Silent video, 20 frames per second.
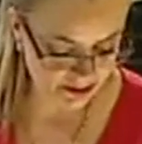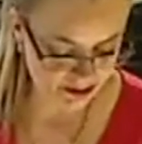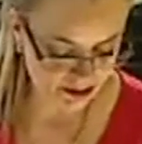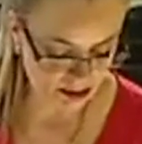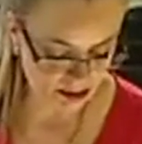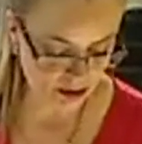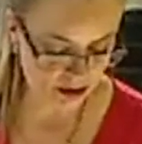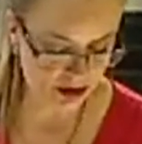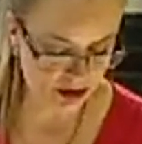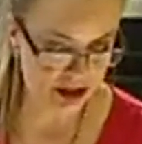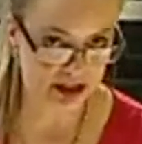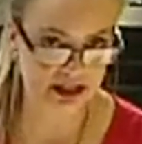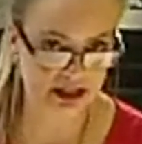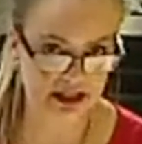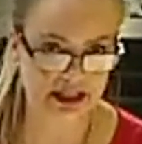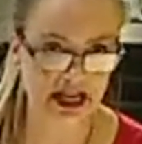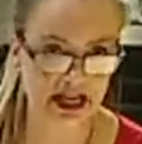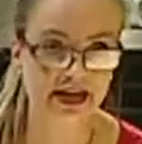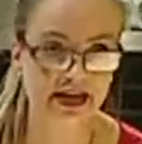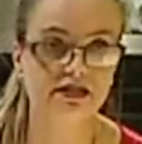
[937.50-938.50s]
important
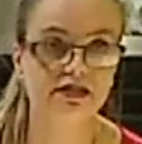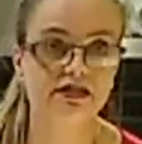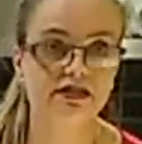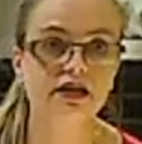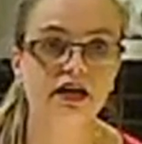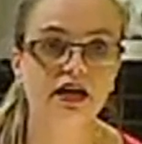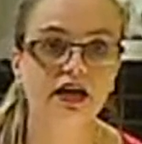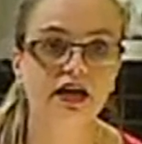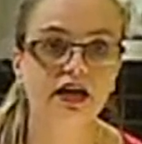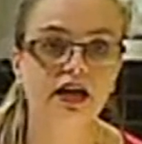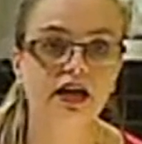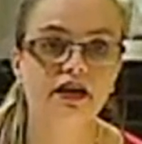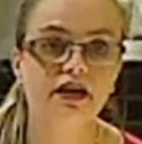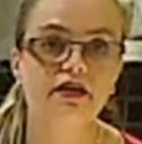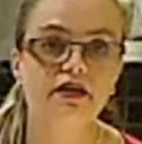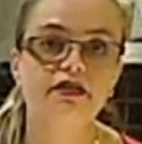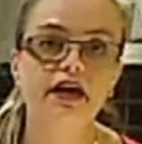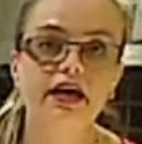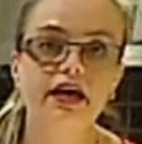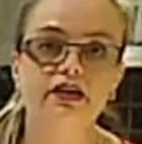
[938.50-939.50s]
dates
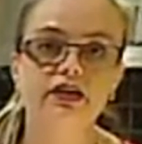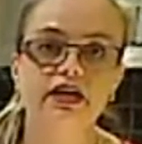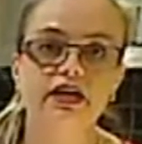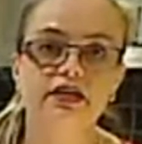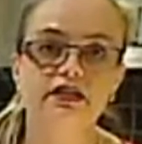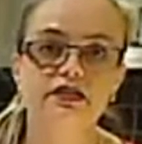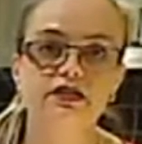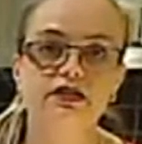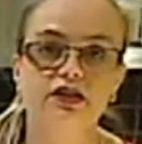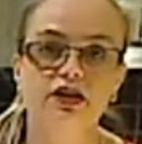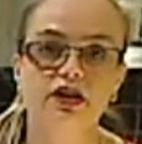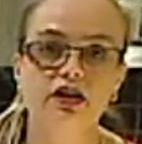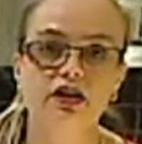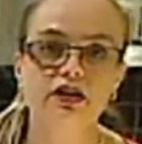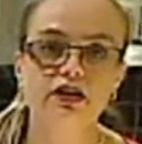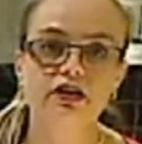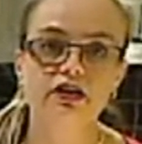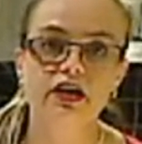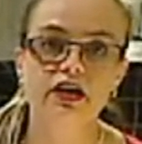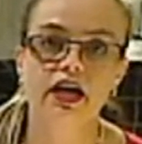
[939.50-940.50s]
that you need to
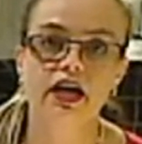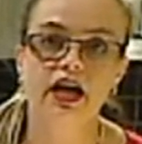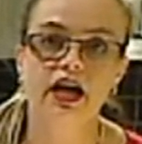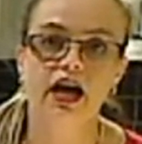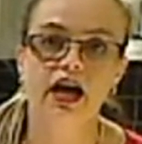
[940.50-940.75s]
know.